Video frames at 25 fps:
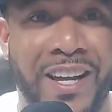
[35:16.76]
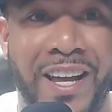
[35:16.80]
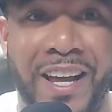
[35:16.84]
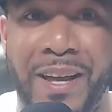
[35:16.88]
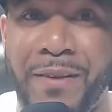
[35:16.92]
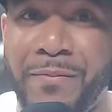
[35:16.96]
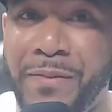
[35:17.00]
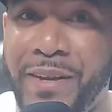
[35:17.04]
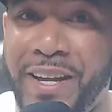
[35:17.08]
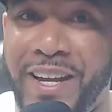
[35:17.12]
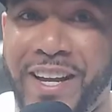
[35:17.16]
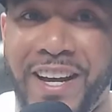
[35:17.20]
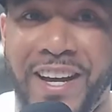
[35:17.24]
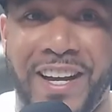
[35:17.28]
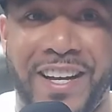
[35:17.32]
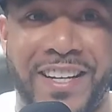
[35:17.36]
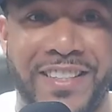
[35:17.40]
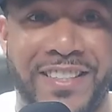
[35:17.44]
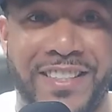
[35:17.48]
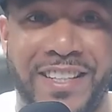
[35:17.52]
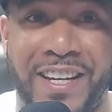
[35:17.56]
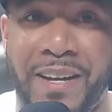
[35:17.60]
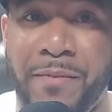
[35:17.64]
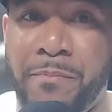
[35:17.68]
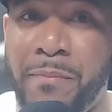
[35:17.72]

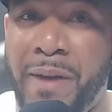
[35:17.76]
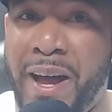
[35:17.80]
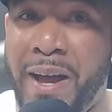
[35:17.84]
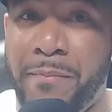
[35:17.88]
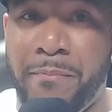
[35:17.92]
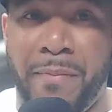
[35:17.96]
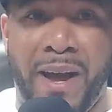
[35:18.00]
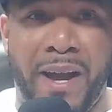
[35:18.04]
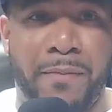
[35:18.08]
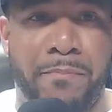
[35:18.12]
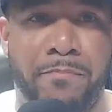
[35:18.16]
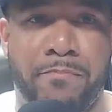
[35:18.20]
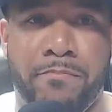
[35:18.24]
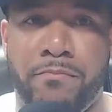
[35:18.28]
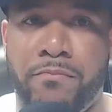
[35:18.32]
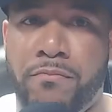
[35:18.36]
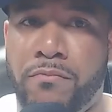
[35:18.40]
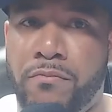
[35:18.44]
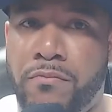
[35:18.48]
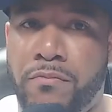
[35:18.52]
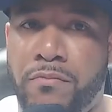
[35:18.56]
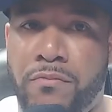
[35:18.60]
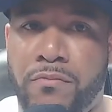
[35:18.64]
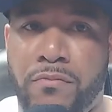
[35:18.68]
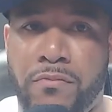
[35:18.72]
Because I just bought
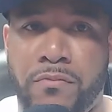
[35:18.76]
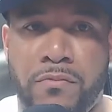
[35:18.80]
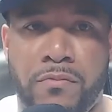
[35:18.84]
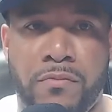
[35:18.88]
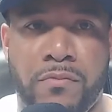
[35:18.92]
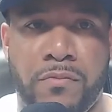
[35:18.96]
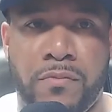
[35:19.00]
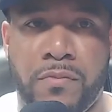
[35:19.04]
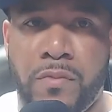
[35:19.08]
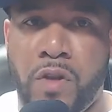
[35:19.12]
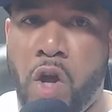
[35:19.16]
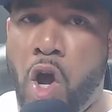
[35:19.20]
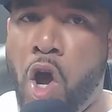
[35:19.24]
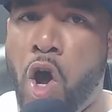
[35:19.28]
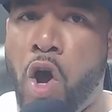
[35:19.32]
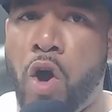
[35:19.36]
some. Did you?